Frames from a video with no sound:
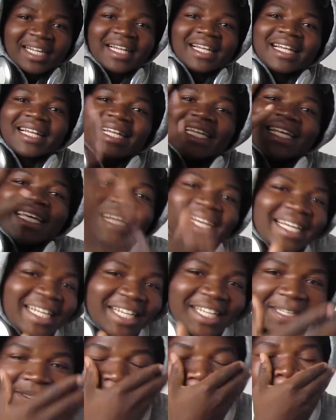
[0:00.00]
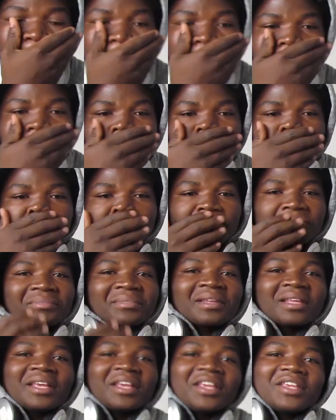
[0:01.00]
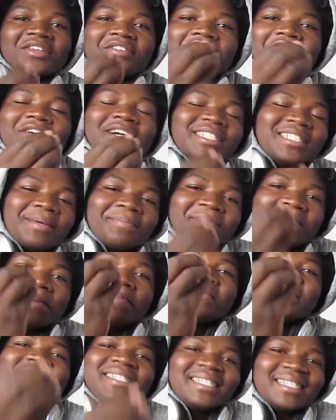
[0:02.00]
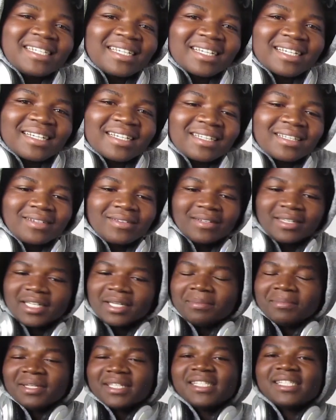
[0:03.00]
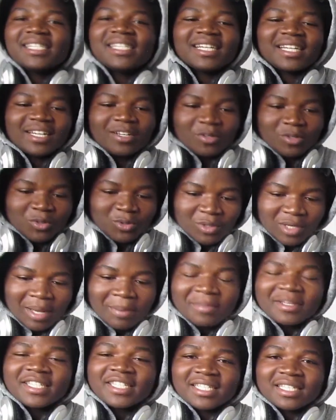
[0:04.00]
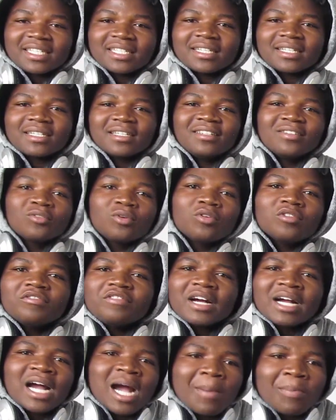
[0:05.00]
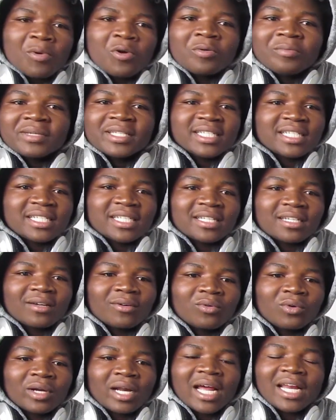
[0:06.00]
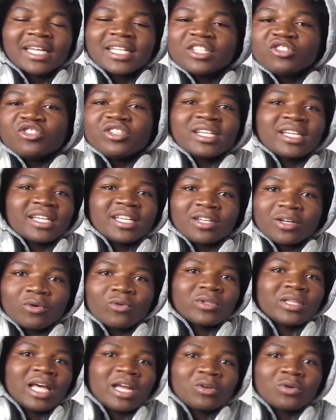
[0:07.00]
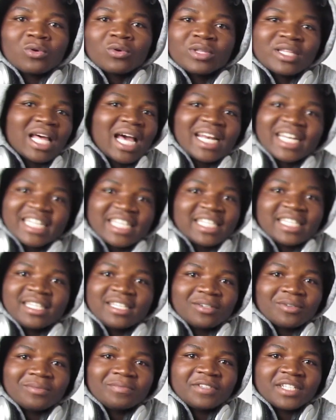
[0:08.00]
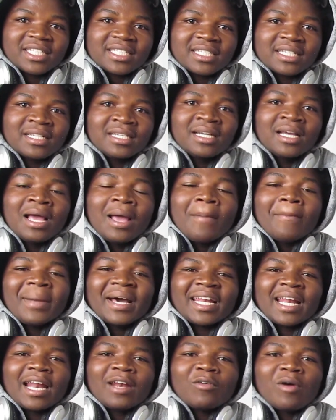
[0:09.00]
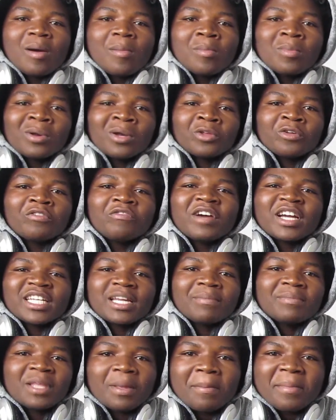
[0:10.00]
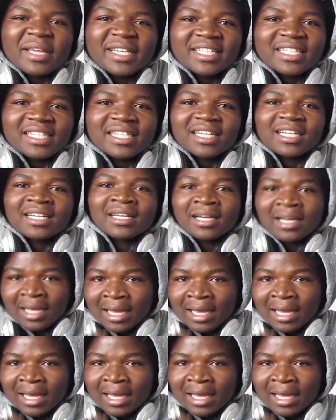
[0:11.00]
Liri, you fucked up the meeting. The meeting, Rosula meeting. You could fuck up all meeting. Or anishi, you know, that no, that need the confessor. But Alcombo, you fucked up the meeting.